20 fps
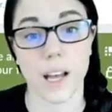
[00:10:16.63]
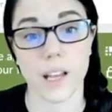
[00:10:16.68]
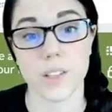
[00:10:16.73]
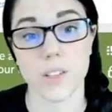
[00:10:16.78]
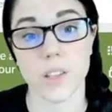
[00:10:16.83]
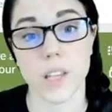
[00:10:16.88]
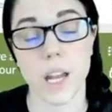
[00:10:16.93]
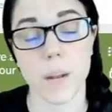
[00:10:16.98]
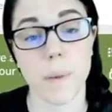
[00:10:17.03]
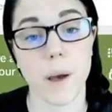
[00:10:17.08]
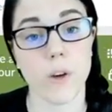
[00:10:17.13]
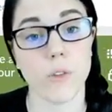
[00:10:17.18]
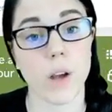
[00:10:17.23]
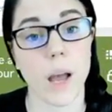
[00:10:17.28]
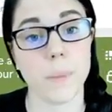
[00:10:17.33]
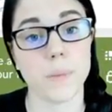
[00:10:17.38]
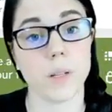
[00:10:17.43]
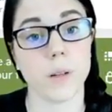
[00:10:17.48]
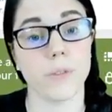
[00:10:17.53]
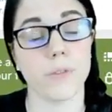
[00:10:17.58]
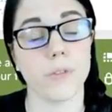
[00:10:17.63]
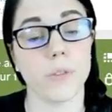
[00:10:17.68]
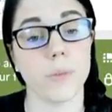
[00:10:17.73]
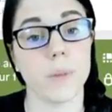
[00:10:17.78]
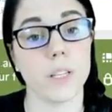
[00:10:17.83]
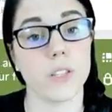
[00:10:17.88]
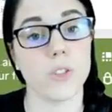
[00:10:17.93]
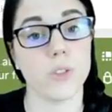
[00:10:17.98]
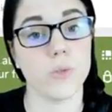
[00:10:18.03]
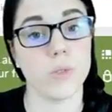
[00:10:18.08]
Alright guys, so that about wraps
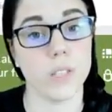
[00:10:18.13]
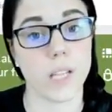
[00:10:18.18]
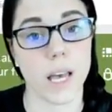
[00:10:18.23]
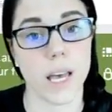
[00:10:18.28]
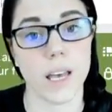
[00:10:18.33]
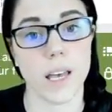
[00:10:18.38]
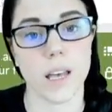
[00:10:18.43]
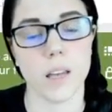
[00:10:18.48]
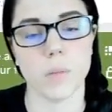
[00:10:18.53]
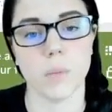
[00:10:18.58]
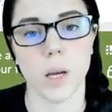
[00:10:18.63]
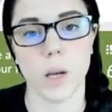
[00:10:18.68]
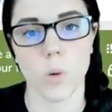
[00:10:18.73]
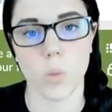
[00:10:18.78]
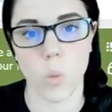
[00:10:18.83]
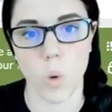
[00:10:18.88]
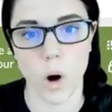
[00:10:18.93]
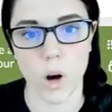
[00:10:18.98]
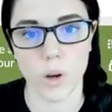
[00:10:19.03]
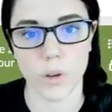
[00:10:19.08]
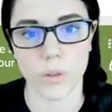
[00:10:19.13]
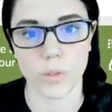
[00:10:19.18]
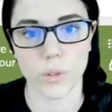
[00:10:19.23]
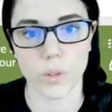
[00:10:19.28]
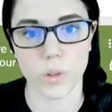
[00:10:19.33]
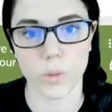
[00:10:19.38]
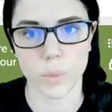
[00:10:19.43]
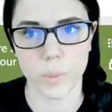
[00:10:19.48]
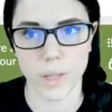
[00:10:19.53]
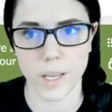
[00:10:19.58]
it up for me today and my
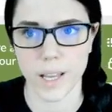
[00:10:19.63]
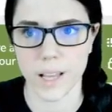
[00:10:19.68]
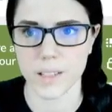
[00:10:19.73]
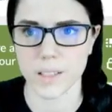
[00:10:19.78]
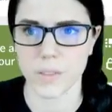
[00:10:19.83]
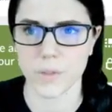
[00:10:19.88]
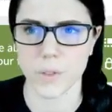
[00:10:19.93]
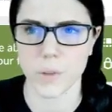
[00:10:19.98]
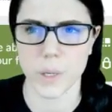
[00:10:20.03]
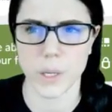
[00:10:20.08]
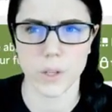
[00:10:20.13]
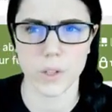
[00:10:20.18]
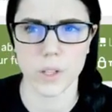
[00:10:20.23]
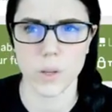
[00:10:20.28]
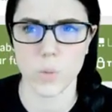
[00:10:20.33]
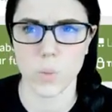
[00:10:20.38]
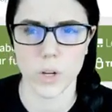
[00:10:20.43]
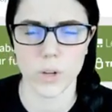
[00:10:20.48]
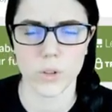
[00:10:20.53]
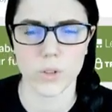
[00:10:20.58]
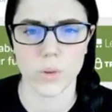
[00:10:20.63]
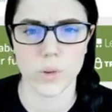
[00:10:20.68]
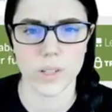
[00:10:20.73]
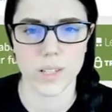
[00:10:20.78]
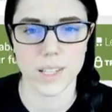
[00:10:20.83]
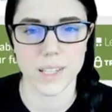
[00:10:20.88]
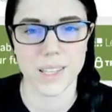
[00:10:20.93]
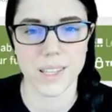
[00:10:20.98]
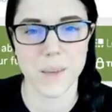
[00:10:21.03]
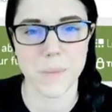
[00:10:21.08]
walkthrough. P.S. If you hear any
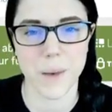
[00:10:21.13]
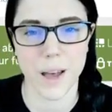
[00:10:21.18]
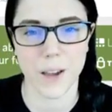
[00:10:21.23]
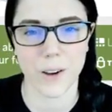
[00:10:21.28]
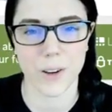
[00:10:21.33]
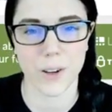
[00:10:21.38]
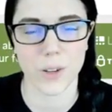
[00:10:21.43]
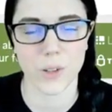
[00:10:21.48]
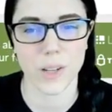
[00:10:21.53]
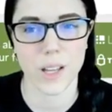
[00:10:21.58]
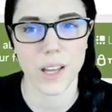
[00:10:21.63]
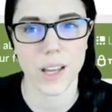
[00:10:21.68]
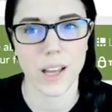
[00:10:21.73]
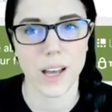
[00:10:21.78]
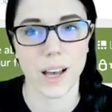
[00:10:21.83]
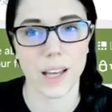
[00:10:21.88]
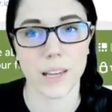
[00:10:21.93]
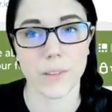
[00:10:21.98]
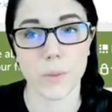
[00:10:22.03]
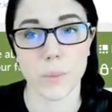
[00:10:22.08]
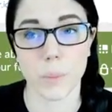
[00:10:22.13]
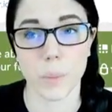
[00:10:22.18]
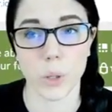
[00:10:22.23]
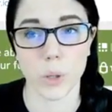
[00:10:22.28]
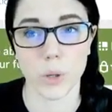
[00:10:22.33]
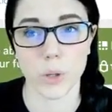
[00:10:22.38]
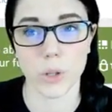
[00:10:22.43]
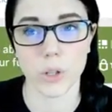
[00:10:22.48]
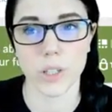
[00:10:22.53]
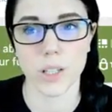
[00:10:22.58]
weird noises in the background, I
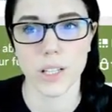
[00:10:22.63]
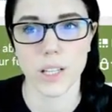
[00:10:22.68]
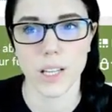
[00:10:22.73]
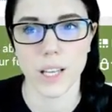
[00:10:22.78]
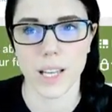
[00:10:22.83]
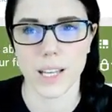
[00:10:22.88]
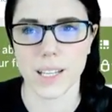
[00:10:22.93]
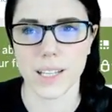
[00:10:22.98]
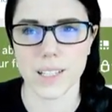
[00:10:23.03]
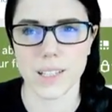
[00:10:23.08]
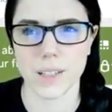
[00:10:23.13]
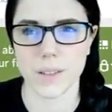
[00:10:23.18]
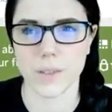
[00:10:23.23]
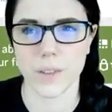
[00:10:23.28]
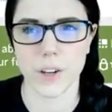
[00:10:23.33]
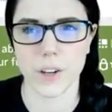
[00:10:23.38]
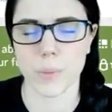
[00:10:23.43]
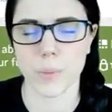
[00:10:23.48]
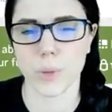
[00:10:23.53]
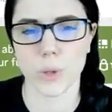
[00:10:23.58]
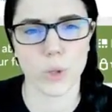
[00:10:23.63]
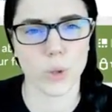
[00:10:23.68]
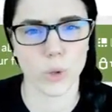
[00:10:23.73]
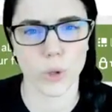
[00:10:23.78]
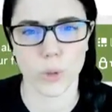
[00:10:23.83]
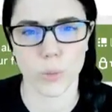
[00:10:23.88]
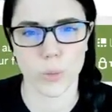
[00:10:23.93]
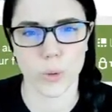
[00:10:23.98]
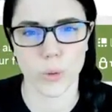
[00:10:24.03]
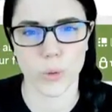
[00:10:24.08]
have a bird and he's in a
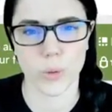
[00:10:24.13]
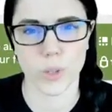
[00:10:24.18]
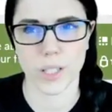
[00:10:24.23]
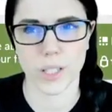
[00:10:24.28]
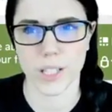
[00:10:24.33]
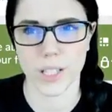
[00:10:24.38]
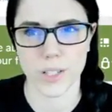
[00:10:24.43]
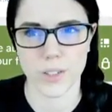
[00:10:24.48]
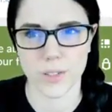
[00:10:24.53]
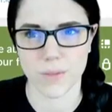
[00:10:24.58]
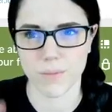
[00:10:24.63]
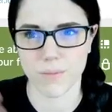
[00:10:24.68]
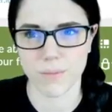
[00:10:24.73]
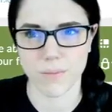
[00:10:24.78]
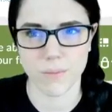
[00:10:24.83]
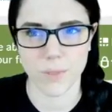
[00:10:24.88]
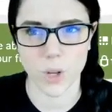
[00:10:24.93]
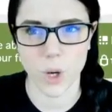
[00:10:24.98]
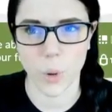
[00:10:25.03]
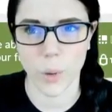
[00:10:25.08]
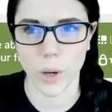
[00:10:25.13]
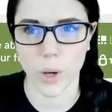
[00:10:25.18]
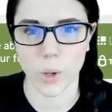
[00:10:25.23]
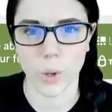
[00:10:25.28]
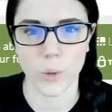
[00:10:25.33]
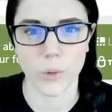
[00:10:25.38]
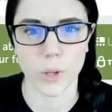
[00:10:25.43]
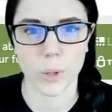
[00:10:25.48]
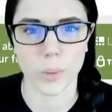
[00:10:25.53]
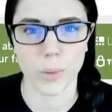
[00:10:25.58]
very peculiar mood and he's
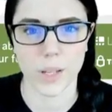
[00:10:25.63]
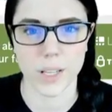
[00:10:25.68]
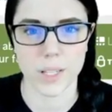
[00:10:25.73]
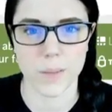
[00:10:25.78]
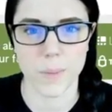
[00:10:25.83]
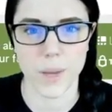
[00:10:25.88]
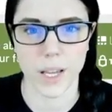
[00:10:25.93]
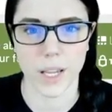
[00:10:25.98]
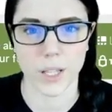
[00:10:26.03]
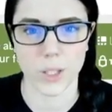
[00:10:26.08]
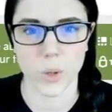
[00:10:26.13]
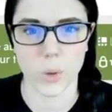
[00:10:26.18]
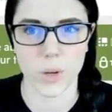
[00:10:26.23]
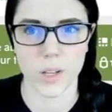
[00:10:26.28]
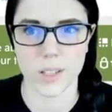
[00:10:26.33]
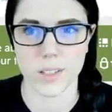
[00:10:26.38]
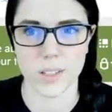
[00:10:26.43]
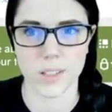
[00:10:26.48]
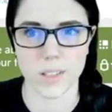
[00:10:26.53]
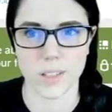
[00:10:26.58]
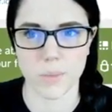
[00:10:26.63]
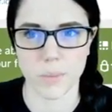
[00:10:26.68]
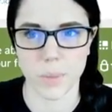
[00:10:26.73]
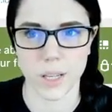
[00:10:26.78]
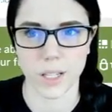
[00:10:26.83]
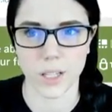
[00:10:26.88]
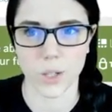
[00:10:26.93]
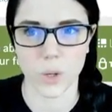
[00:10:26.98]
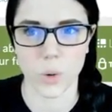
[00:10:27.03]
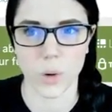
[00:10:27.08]
going all over the place making
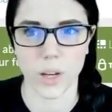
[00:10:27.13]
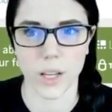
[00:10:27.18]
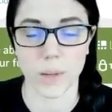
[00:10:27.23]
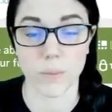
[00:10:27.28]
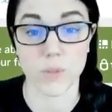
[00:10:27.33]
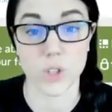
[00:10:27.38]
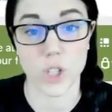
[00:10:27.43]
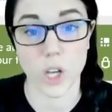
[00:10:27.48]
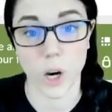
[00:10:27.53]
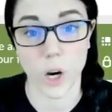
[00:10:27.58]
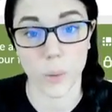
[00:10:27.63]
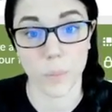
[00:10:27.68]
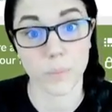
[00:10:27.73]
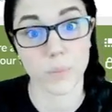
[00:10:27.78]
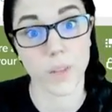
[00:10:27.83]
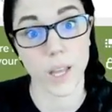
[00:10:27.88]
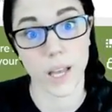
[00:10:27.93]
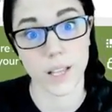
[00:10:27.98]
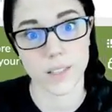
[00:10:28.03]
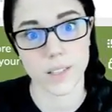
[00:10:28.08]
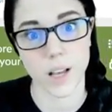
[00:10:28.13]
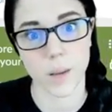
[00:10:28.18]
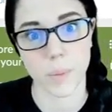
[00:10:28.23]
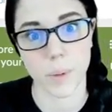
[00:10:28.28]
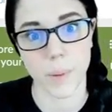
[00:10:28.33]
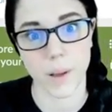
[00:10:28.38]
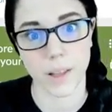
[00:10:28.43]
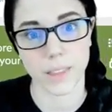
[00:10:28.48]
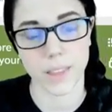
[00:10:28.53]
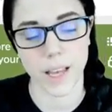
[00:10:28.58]
noises and being annoying. So
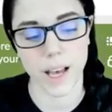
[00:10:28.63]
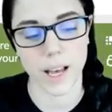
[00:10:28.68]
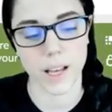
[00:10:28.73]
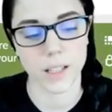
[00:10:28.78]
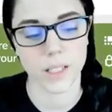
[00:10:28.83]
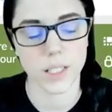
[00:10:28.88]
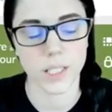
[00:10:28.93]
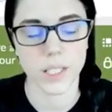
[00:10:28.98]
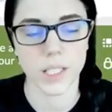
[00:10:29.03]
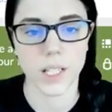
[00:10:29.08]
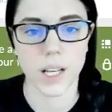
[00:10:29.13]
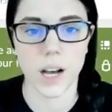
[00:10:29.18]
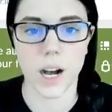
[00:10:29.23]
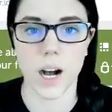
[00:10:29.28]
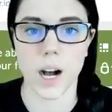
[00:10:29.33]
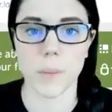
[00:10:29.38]
heads up about that.